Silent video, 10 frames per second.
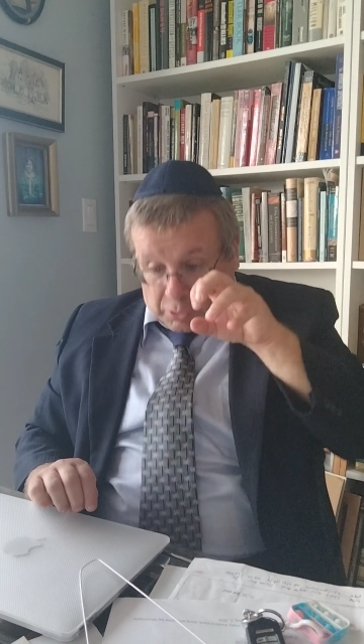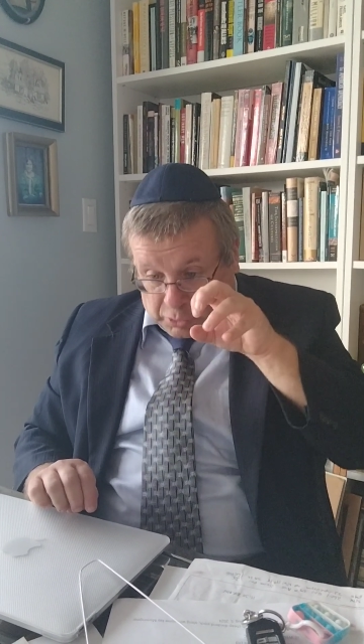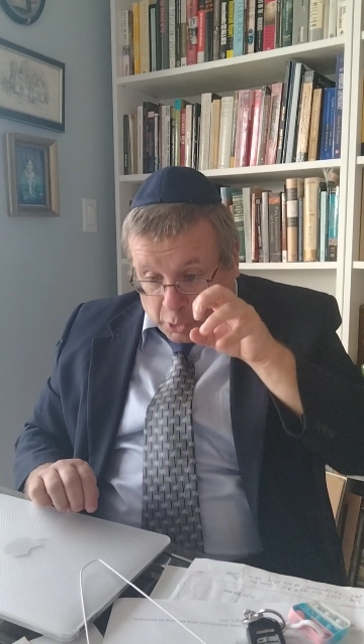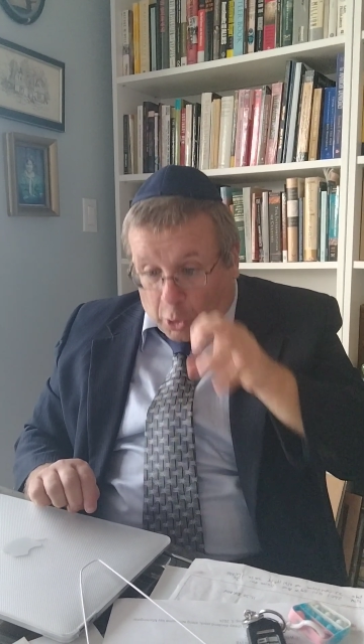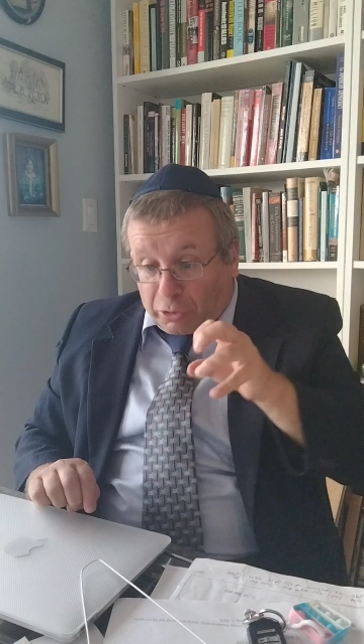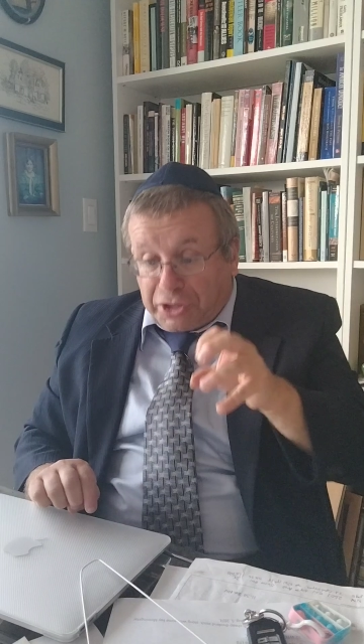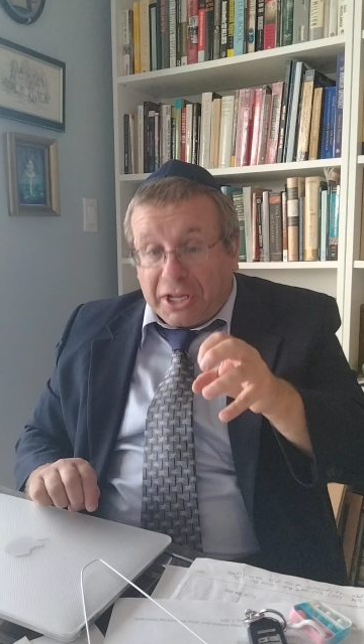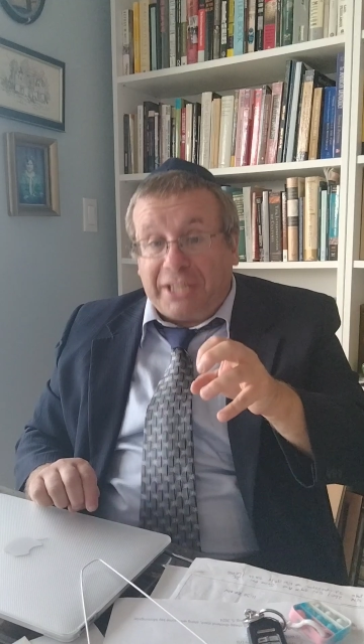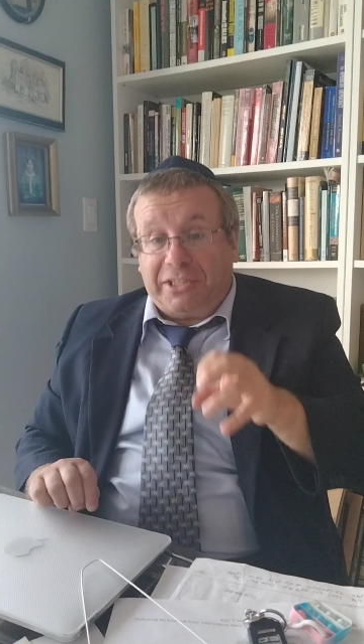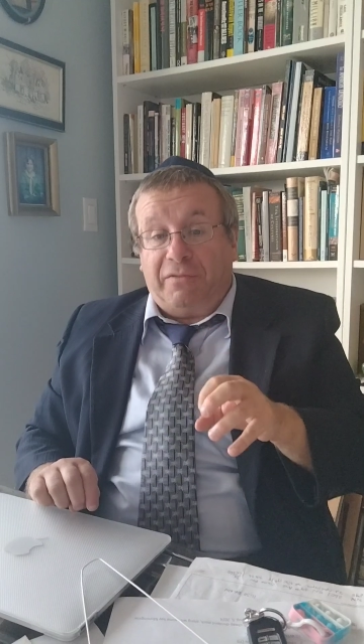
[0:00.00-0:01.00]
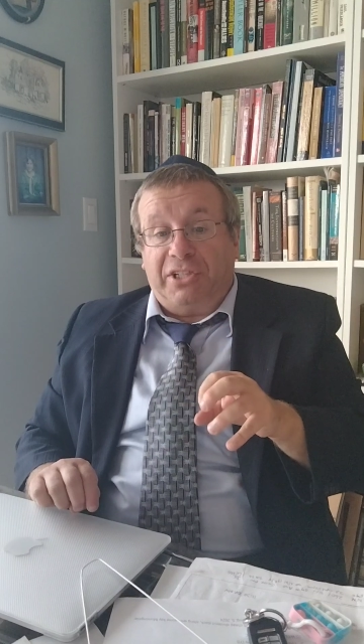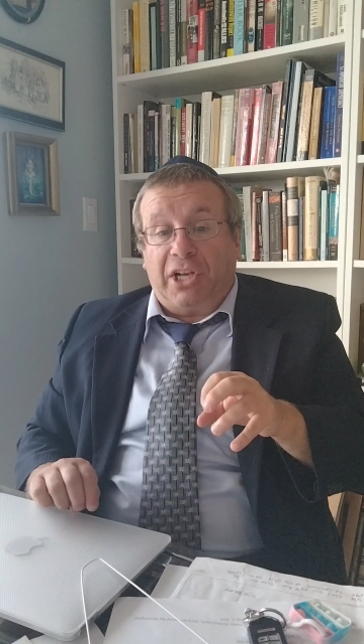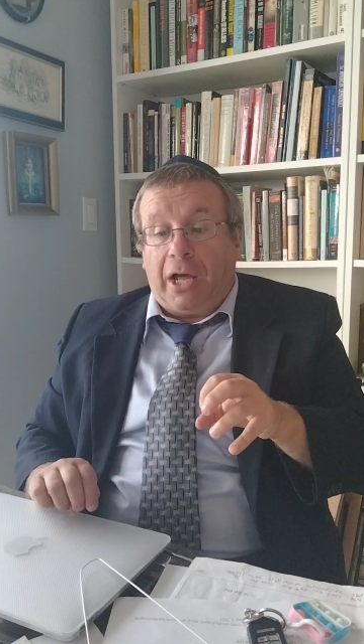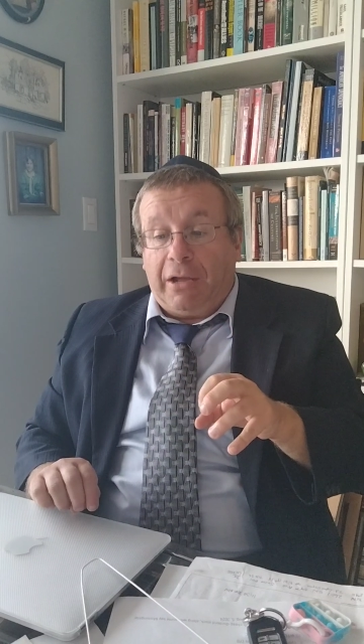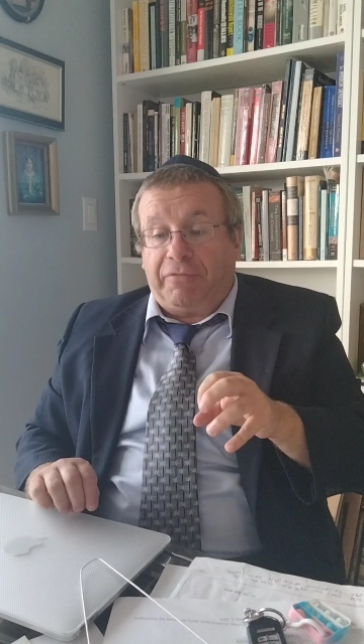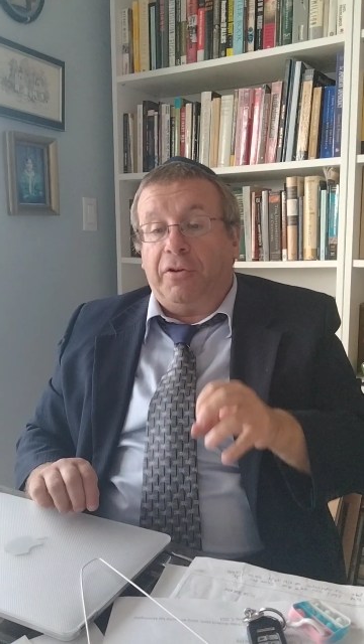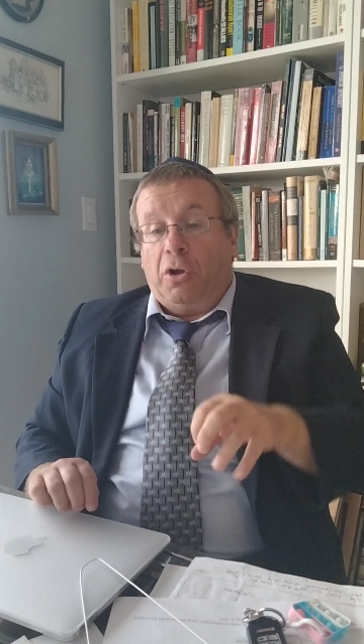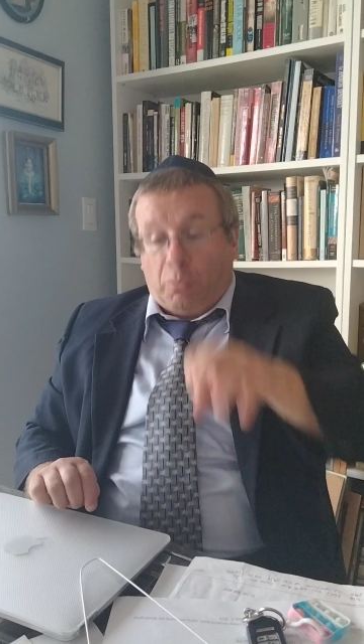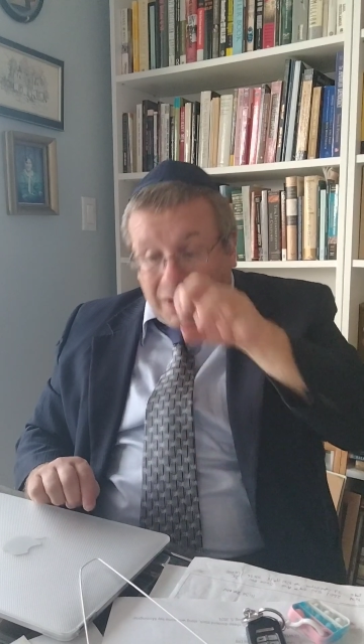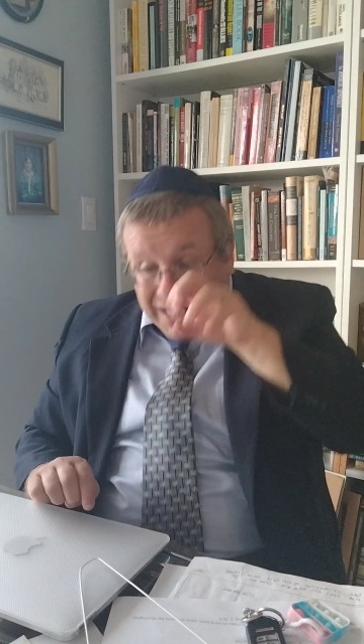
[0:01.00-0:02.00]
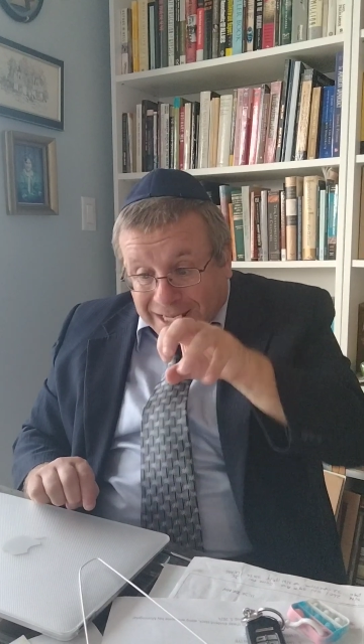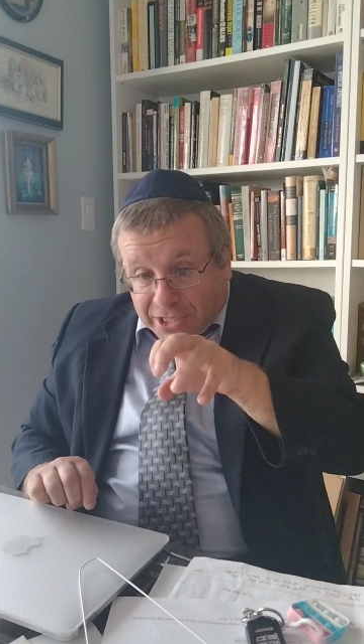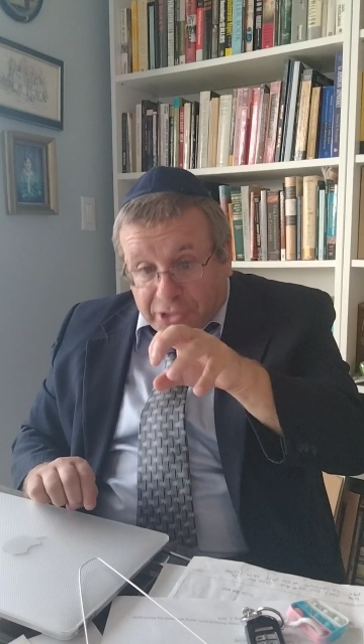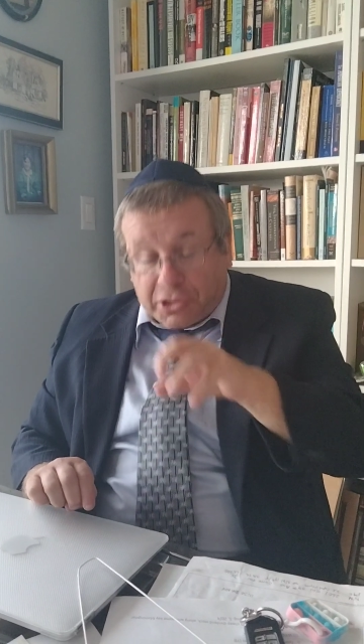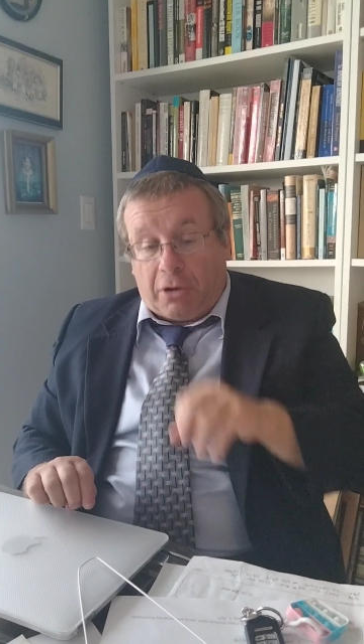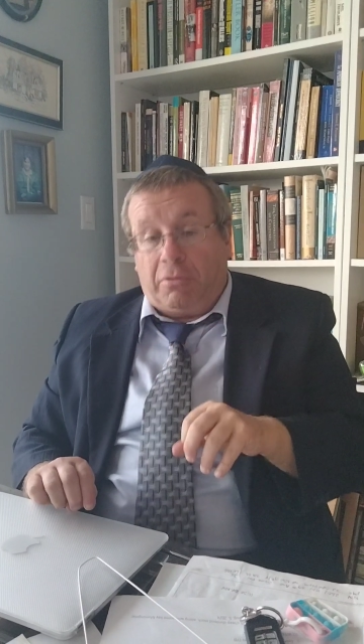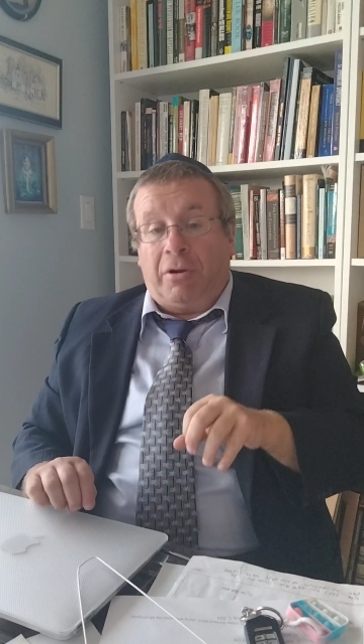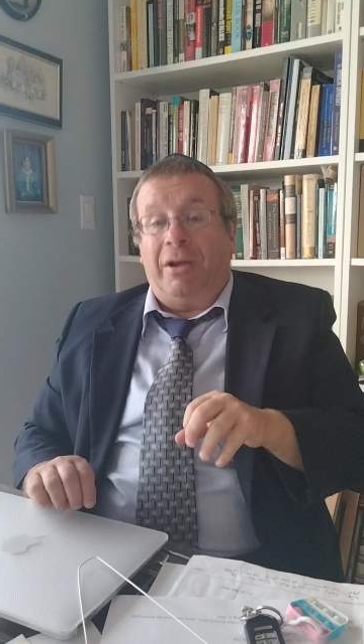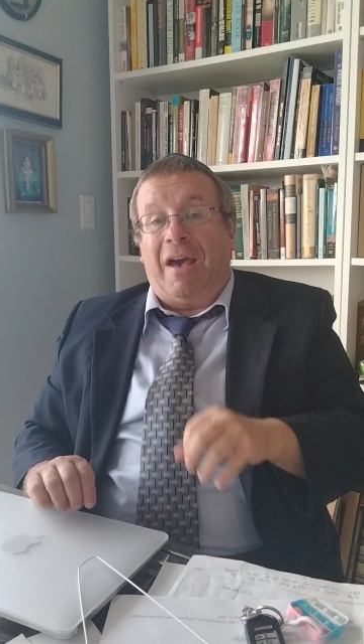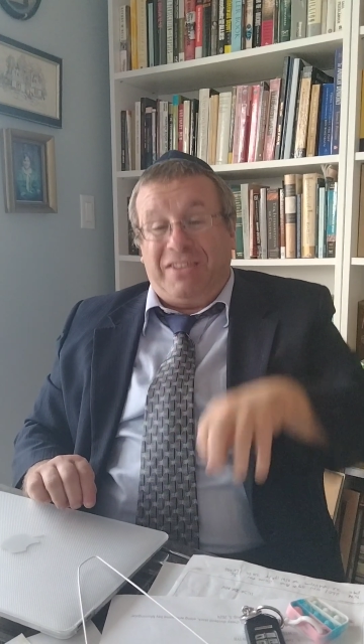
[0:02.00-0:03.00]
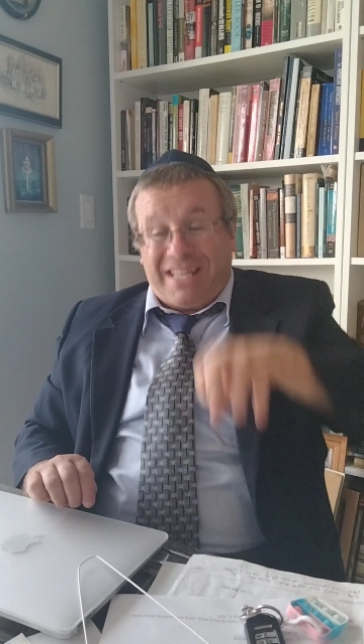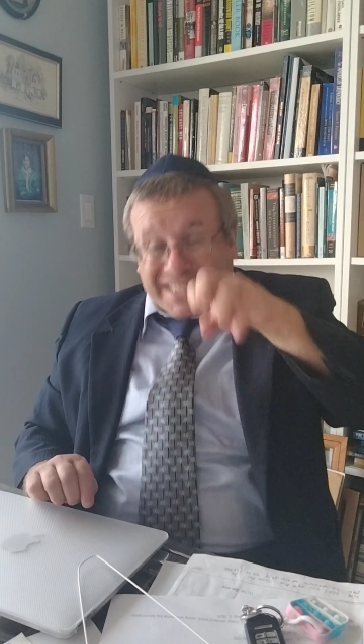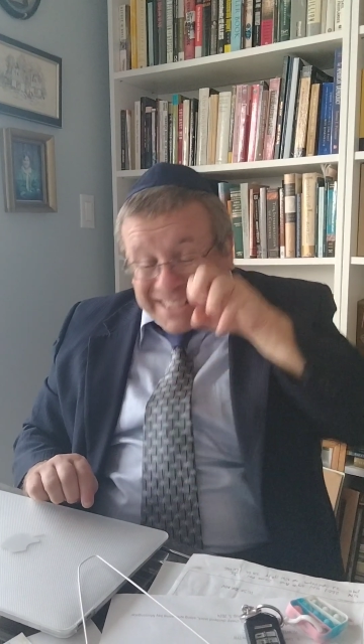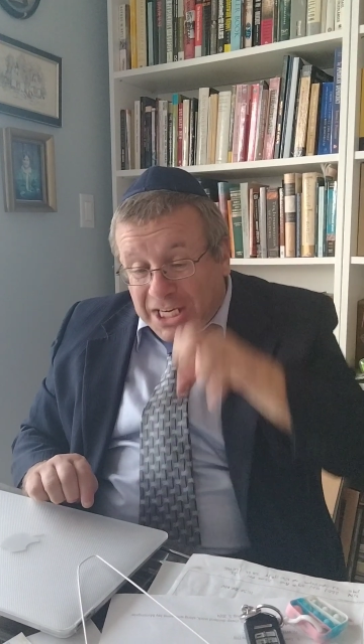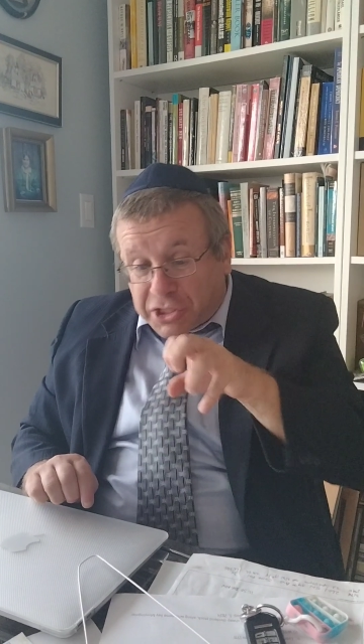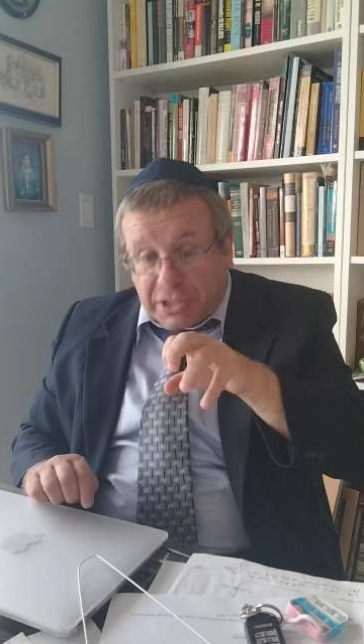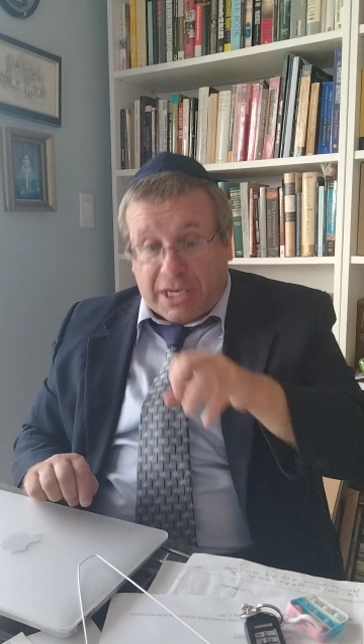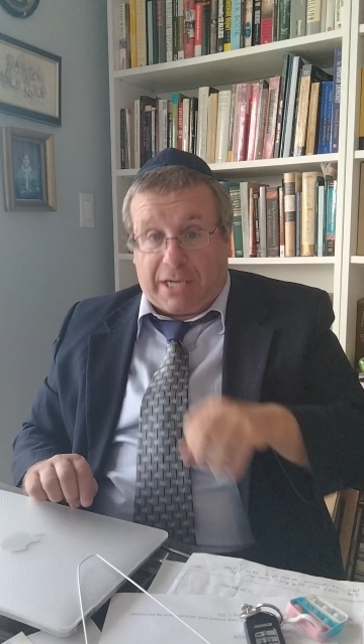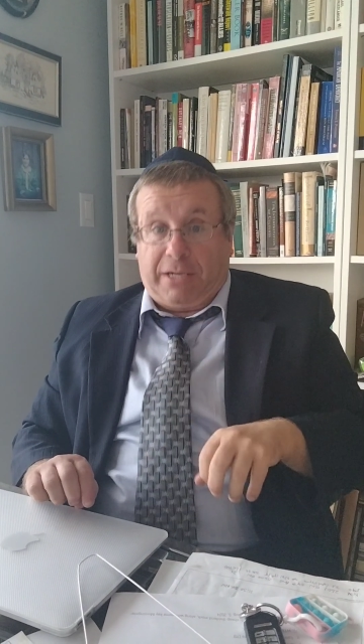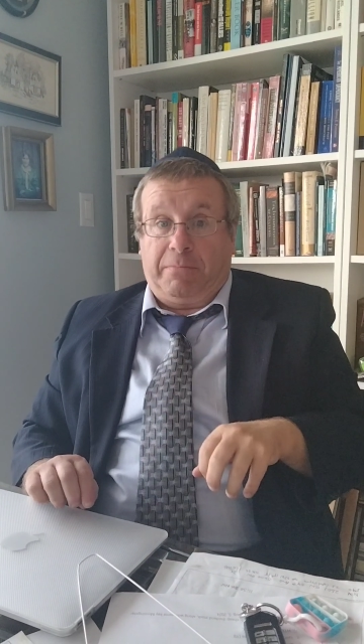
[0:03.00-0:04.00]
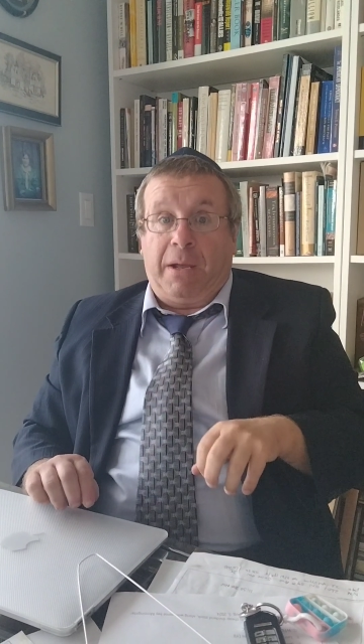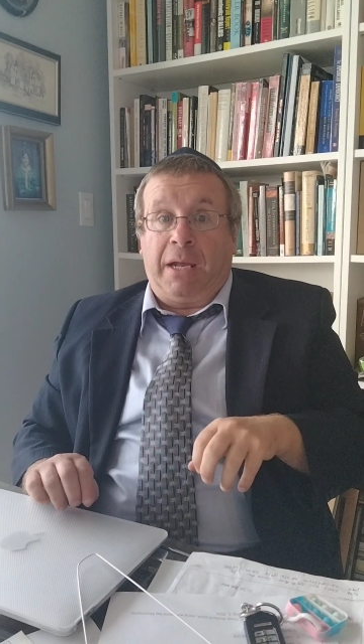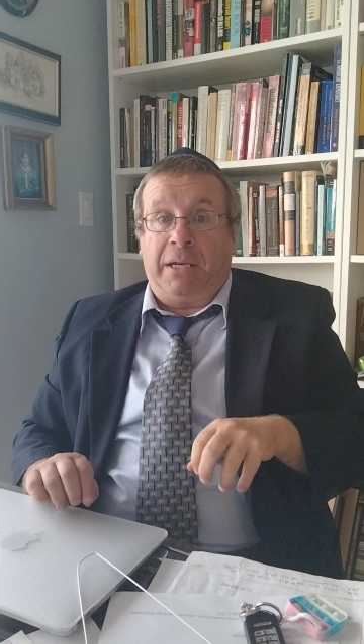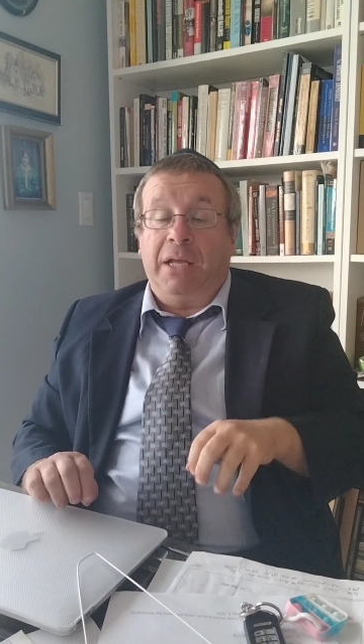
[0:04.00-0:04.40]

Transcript: all the days of his life in the Torah, every decision that he made.